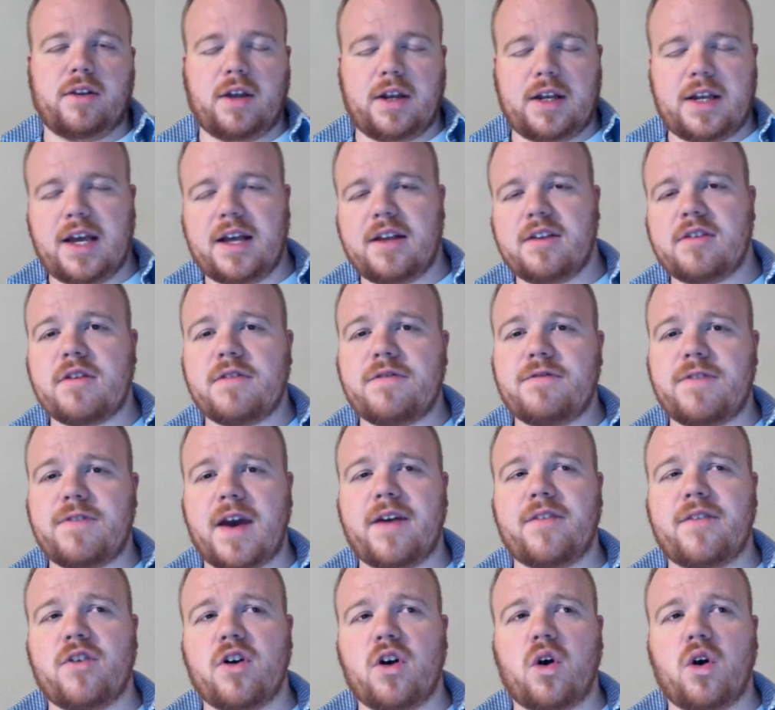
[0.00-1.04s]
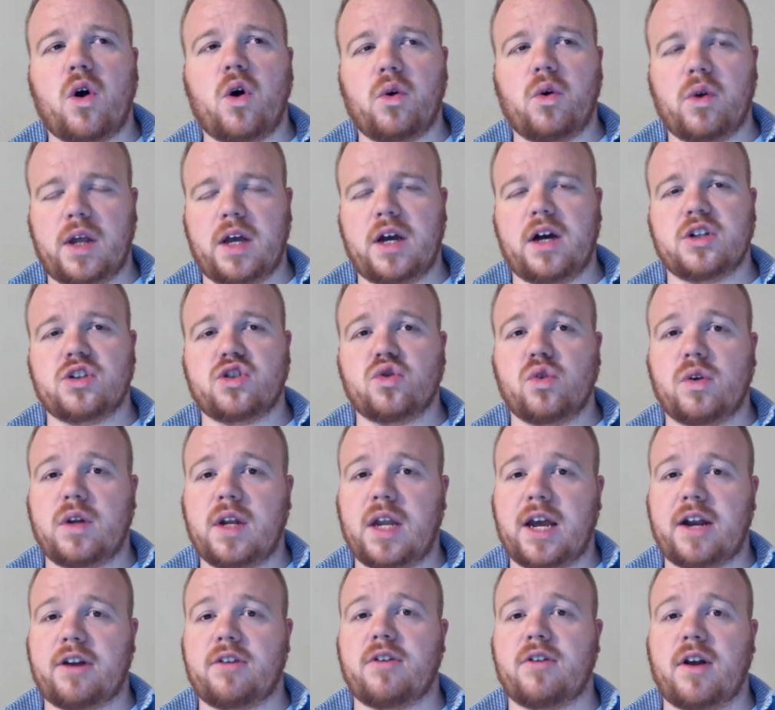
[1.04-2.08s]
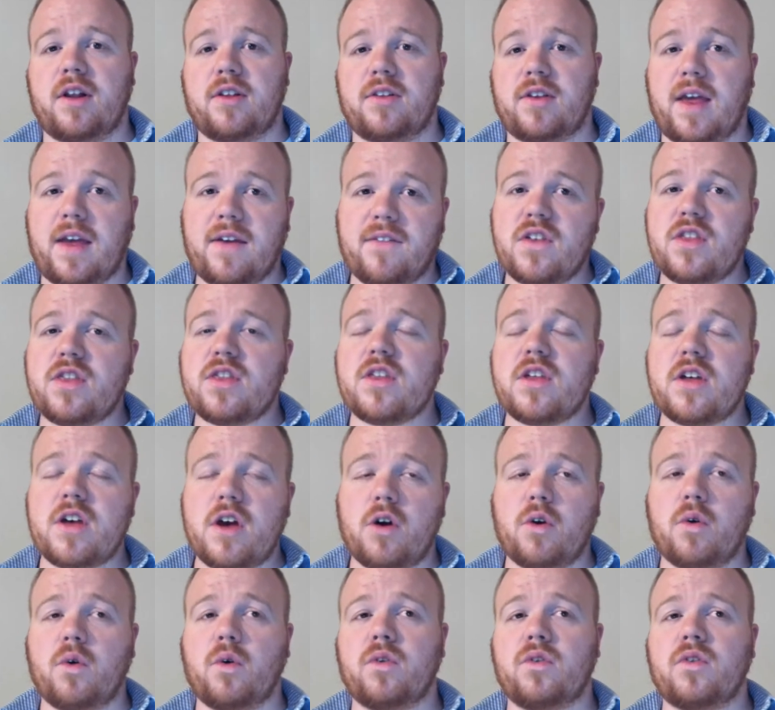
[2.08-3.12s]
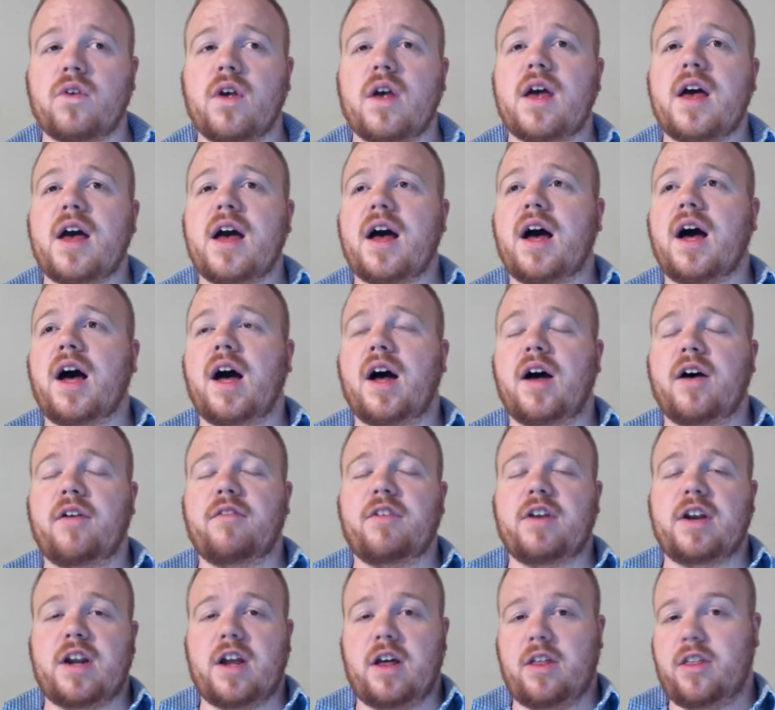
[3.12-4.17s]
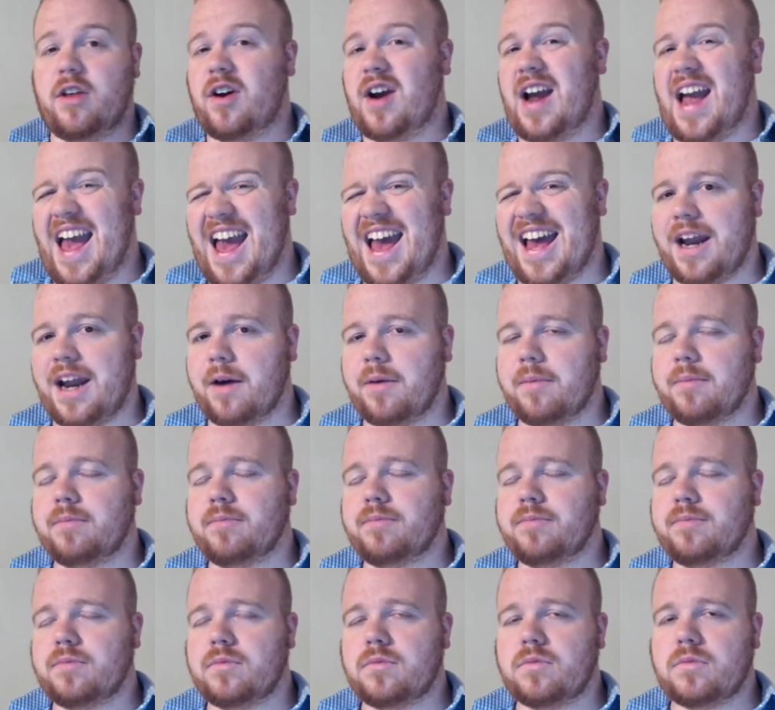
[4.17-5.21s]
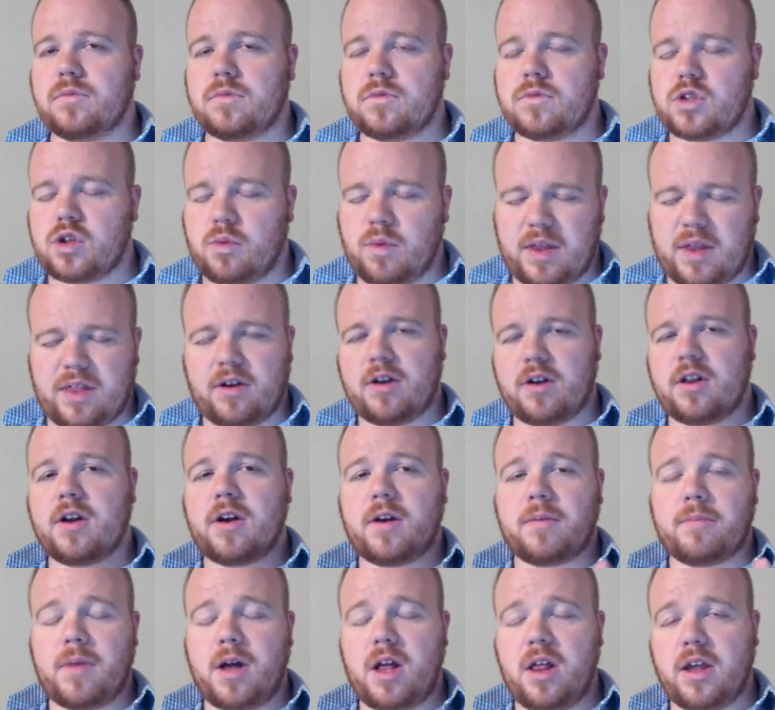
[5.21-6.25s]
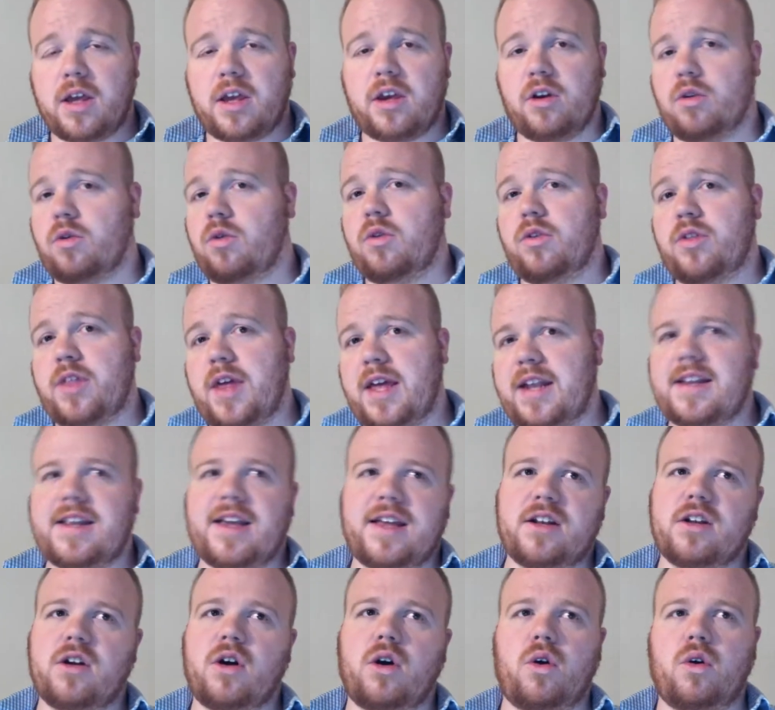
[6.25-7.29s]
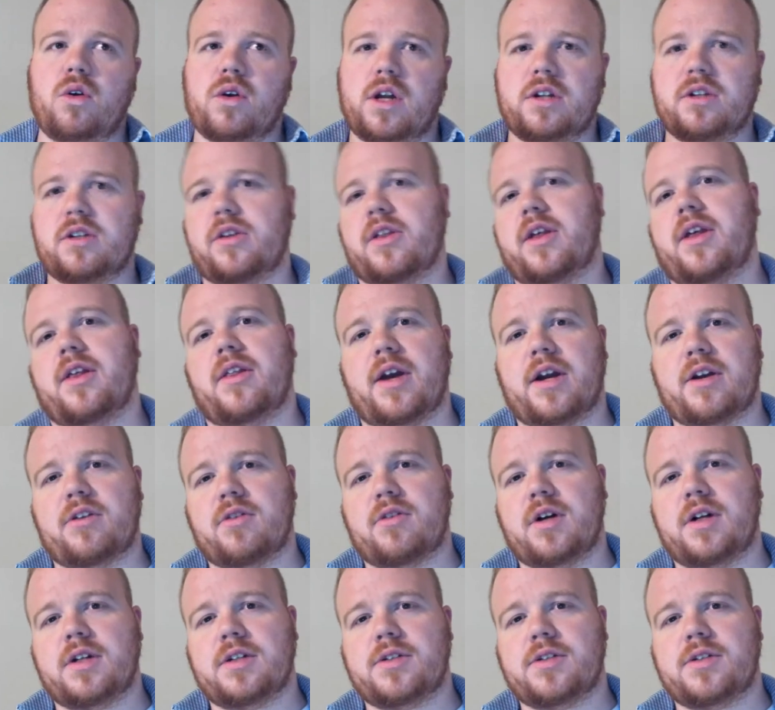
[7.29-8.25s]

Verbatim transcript: It tends to favor holding on to electrons, even those of another atom. So when they're in the molecule, they tend to hold on to the electrons.